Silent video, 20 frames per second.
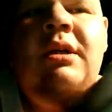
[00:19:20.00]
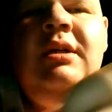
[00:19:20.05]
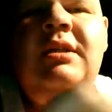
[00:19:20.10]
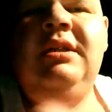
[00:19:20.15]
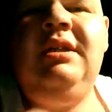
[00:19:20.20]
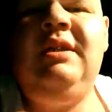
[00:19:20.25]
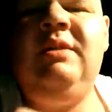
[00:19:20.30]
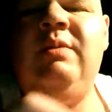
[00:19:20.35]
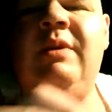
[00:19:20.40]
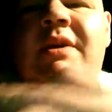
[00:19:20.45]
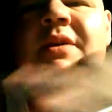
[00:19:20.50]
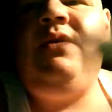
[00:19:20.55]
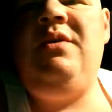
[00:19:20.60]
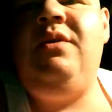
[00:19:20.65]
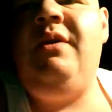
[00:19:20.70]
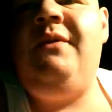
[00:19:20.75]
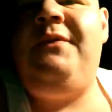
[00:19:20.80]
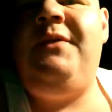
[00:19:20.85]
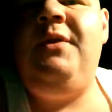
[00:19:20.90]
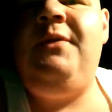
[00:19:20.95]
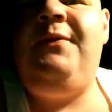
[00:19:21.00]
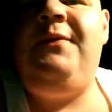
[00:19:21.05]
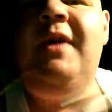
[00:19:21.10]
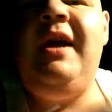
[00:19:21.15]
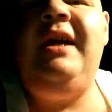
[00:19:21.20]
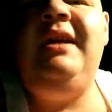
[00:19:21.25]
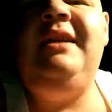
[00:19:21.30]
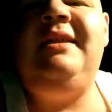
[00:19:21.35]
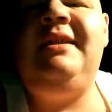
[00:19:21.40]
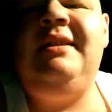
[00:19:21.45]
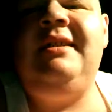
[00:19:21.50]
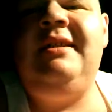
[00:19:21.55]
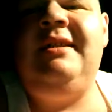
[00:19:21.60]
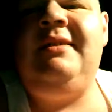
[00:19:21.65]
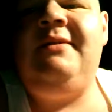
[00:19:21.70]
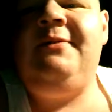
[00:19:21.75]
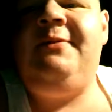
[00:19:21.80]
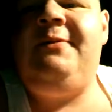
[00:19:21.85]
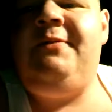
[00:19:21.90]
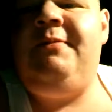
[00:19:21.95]
just went through a few phases
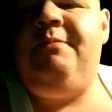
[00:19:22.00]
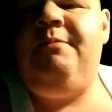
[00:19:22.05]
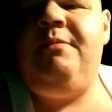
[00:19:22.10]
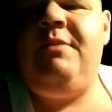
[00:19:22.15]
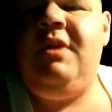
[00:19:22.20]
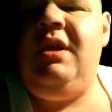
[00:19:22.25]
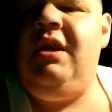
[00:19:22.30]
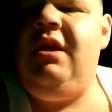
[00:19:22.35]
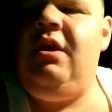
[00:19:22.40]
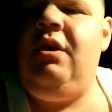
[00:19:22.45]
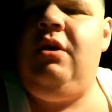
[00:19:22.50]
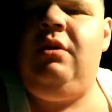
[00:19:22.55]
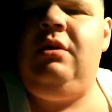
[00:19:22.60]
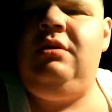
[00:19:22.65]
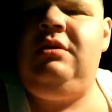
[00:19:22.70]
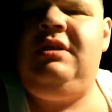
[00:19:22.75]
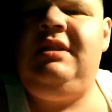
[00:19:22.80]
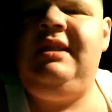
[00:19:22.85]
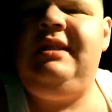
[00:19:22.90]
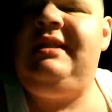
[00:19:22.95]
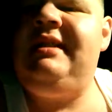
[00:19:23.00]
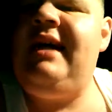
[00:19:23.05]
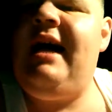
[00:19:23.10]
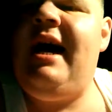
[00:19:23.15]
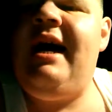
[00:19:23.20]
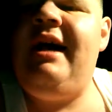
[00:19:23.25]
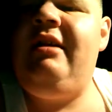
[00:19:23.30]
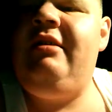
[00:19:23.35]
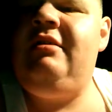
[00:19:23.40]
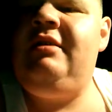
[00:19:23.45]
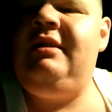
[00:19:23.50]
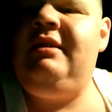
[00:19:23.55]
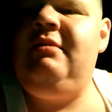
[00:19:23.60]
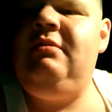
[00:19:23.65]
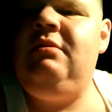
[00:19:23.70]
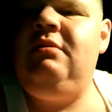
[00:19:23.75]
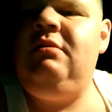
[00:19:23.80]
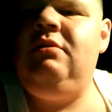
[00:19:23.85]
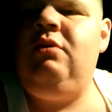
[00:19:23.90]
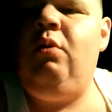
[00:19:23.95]
of, desires
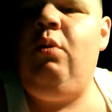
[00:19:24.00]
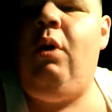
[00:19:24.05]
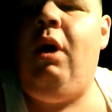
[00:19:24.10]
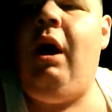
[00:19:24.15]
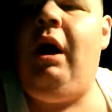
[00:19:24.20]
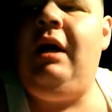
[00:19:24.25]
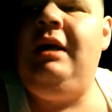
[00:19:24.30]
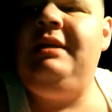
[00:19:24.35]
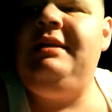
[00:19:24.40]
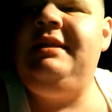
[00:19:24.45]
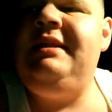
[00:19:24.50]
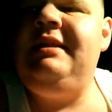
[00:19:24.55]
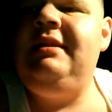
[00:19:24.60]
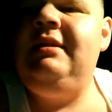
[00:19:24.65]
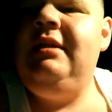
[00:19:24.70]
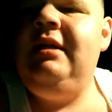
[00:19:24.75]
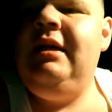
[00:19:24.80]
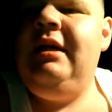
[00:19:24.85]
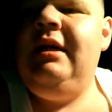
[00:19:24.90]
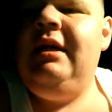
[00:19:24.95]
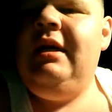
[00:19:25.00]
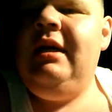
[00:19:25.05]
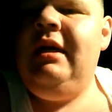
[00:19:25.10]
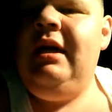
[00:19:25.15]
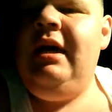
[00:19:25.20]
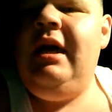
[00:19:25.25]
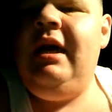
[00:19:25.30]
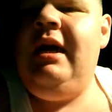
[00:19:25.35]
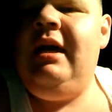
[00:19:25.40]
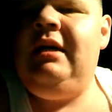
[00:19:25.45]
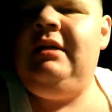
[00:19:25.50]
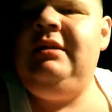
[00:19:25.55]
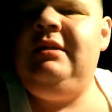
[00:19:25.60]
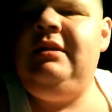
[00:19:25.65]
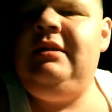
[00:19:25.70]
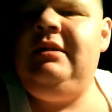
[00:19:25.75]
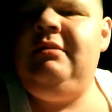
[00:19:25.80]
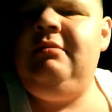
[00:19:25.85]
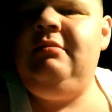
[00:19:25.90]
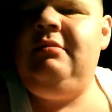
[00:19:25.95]
and wants.
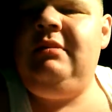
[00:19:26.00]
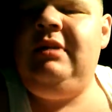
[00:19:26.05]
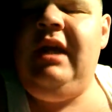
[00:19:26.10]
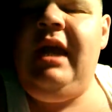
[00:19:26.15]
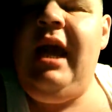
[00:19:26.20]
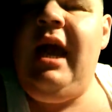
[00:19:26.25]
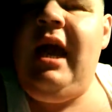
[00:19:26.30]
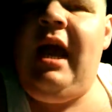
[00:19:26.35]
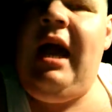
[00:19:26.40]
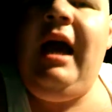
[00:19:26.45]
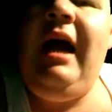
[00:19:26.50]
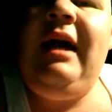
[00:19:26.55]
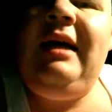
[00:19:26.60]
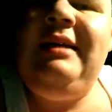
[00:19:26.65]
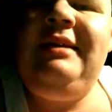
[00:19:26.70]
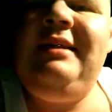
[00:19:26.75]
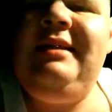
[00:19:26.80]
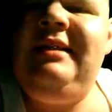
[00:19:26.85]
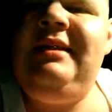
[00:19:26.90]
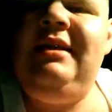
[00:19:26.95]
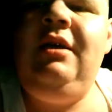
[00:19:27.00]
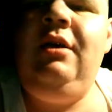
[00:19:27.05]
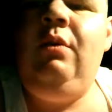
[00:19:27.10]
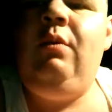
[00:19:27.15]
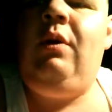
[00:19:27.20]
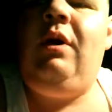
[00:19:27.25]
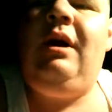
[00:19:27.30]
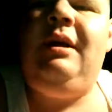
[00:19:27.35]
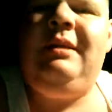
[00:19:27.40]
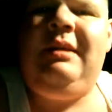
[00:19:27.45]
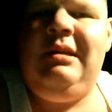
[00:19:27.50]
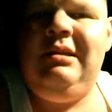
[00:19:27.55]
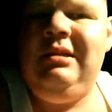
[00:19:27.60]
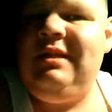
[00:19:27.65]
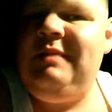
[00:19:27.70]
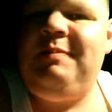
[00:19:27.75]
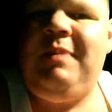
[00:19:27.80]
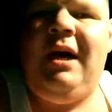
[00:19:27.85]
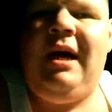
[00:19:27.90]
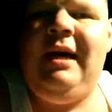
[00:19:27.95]
And yeah, I still want
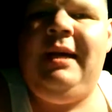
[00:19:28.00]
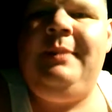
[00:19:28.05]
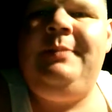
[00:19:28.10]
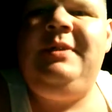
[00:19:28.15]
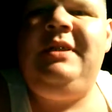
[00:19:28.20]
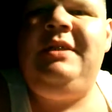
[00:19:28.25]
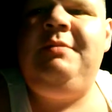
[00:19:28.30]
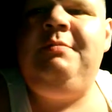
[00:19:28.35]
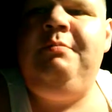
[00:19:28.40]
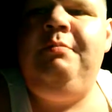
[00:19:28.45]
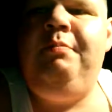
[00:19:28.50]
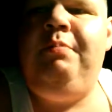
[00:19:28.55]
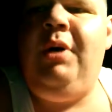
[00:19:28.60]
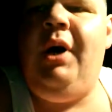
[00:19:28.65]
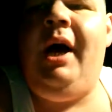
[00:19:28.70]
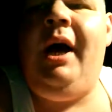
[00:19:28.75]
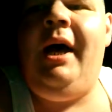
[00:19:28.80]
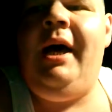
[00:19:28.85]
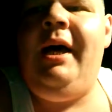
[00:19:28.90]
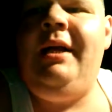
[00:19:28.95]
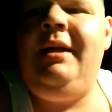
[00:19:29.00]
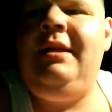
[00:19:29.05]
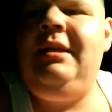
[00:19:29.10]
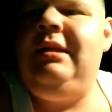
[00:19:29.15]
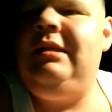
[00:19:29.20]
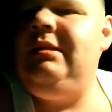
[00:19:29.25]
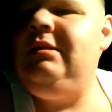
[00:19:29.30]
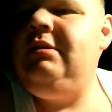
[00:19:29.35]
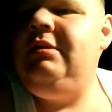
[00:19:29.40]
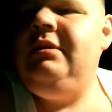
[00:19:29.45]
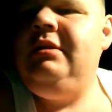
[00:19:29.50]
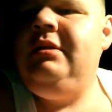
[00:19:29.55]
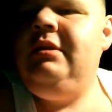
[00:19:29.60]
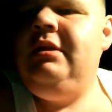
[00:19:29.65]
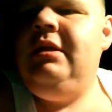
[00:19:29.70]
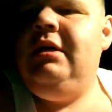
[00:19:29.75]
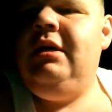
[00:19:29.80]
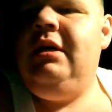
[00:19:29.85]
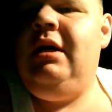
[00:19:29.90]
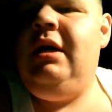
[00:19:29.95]
those pipes, but
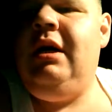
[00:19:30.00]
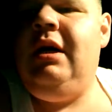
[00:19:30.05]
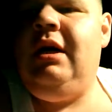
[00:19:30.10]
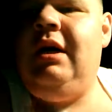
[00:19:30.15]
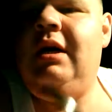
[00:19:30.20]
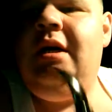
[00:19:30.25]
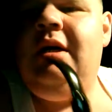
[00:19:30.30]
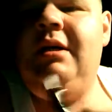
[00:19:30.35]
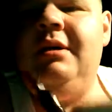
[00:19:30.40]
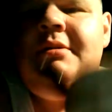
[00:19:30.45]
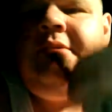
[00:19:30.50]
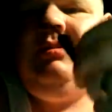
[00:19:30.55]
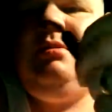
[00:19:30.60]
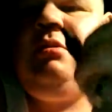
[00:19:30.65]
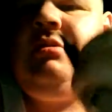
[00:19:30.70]
right